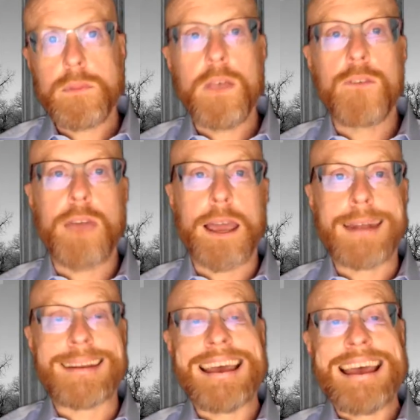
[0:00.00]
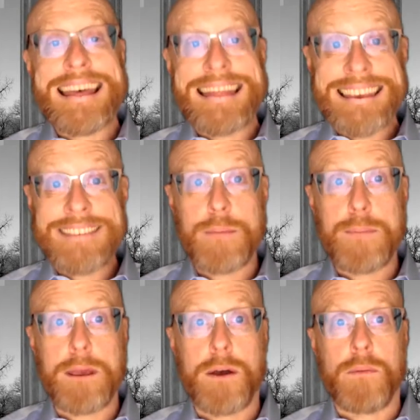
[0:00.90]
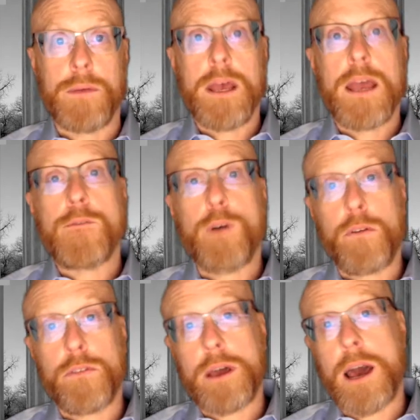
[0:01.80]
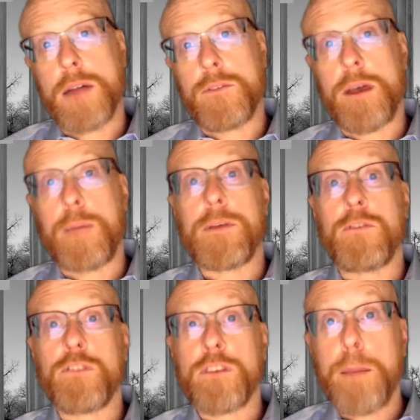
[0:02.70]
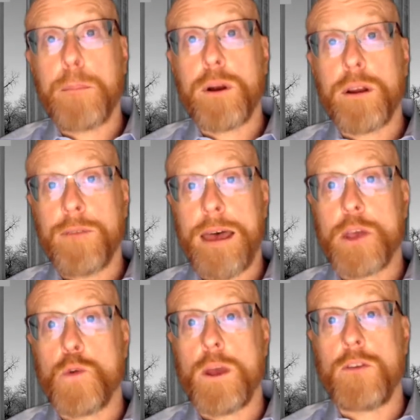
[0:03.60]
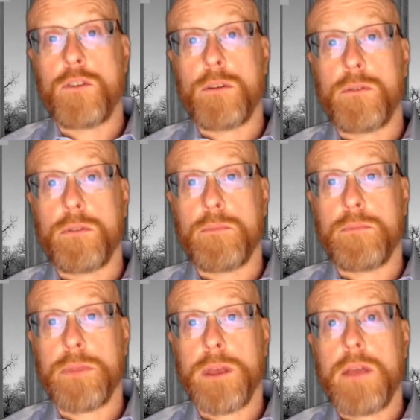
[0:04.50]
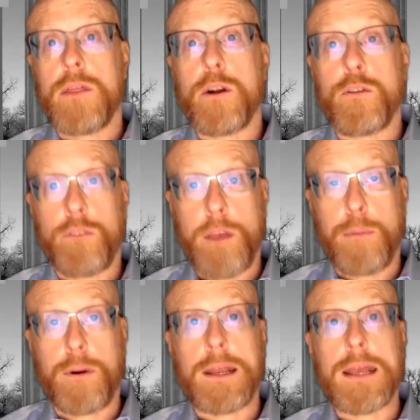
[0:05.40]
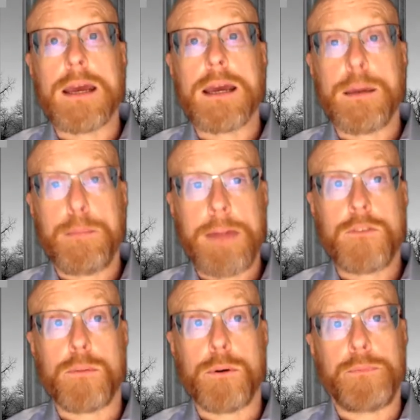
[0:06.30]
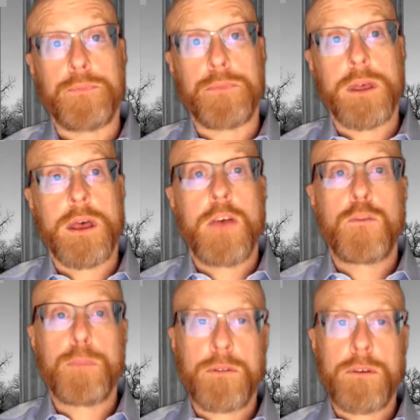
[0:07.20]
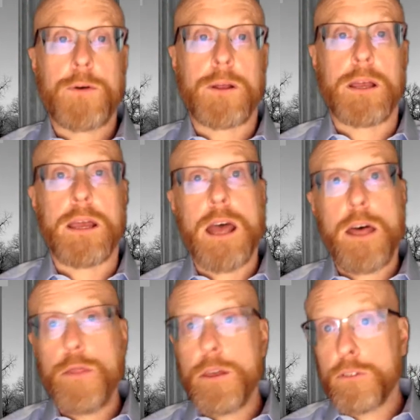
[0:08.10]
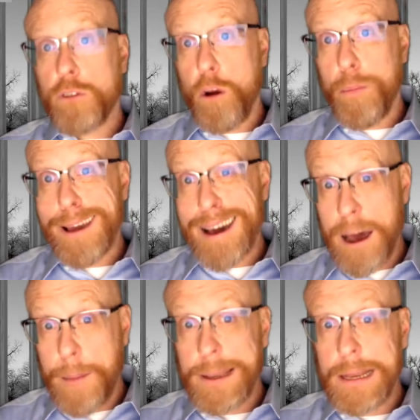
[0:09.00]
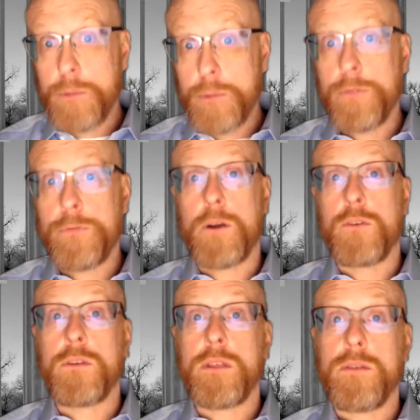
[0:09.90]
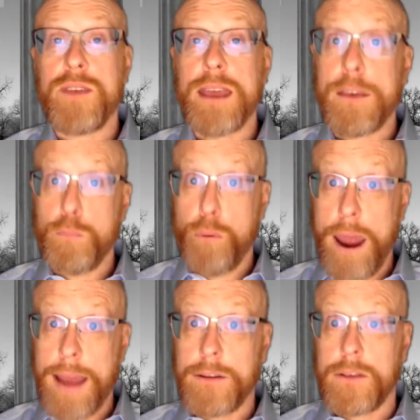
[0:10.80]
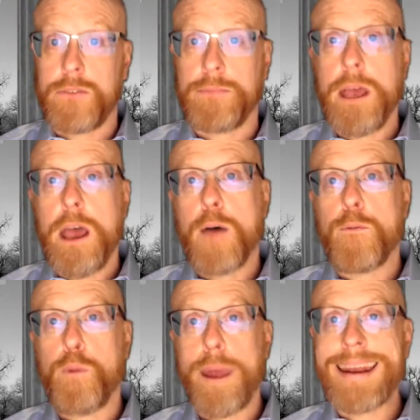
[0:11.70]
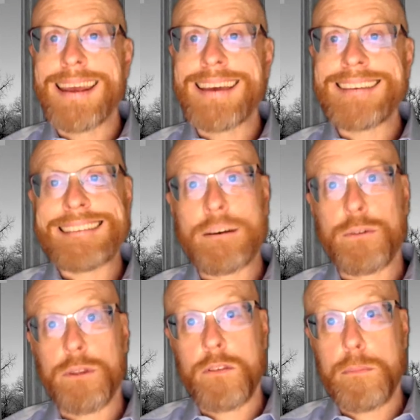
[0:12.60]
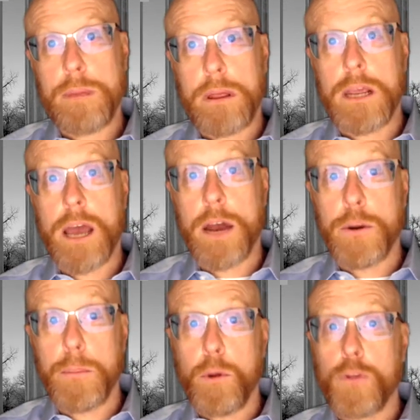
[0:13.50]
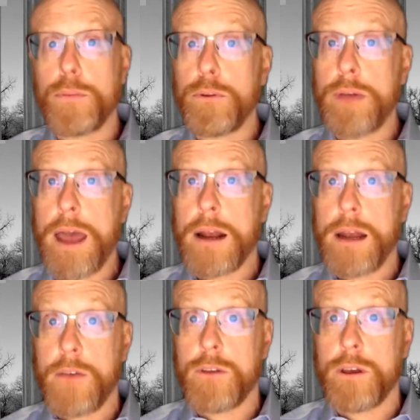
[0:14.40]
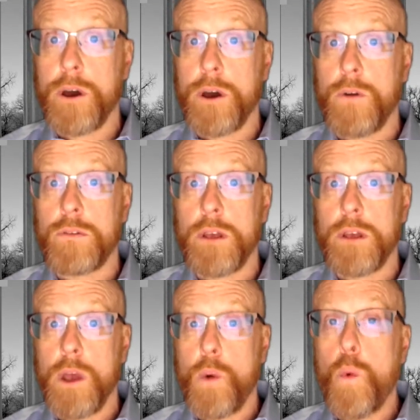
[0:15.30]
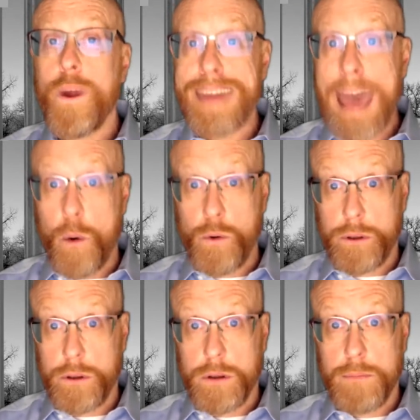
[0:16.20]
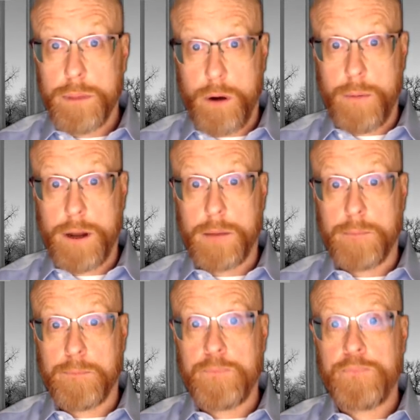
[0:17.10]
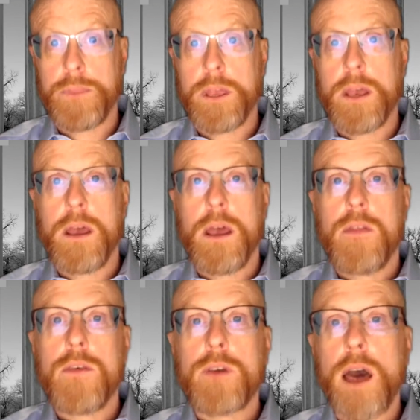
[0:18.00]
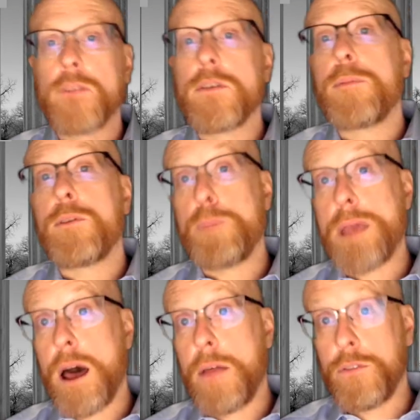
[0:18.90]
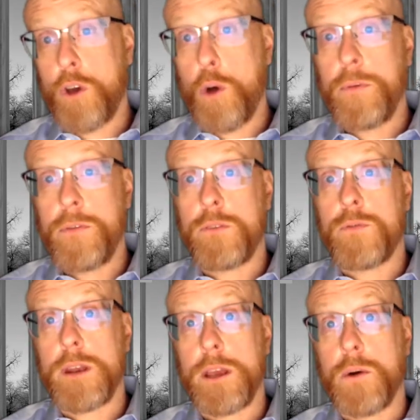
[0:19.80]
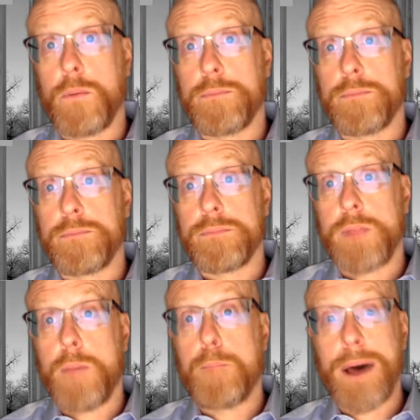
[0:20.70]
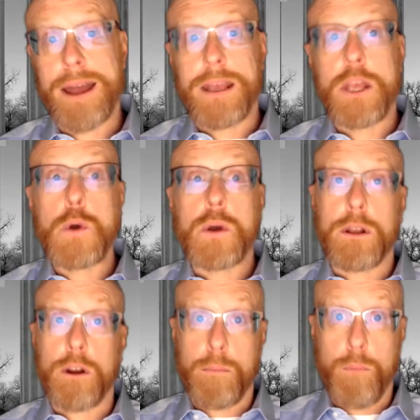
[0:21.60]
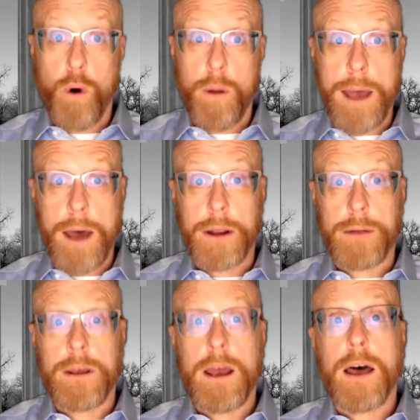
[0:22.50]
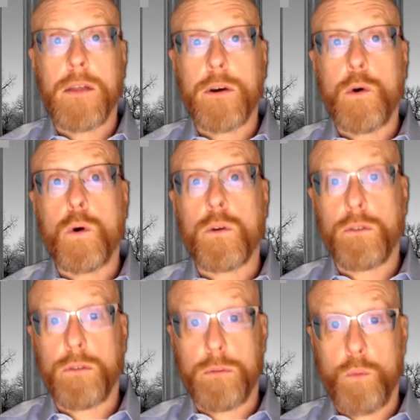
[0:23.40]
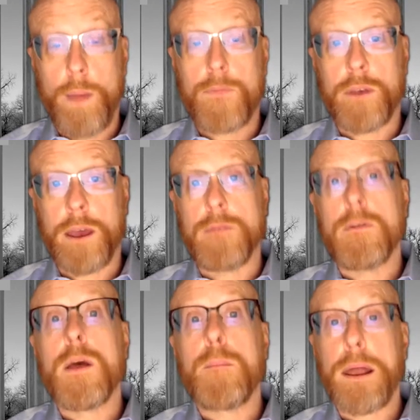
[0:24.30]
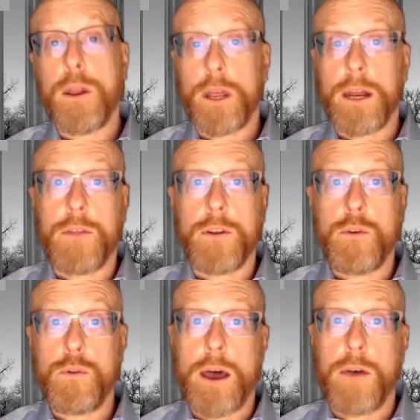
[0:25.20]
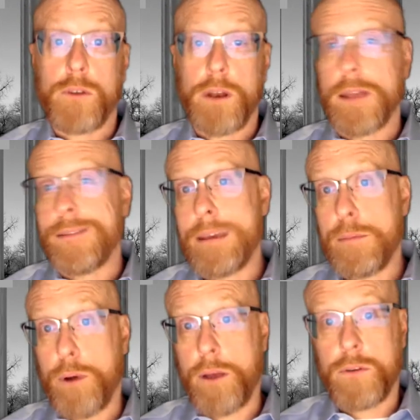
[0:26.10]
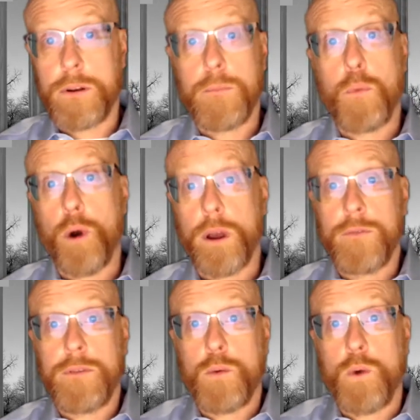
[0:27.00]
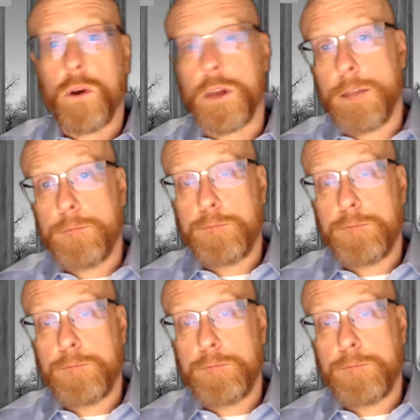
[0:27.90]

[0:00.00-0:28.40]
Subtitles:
Second, this appeal involves the concept of separate evaluations that are separately compensable. Specifically, this term commonly refers to the VA's practice of rating a single disability under multiple diagnostic codes without pyramiding. This concept is beyond the scope of this video, but you can learn more about it on the court's website by looking at the 2019 precedent Morgan v. Wilkie.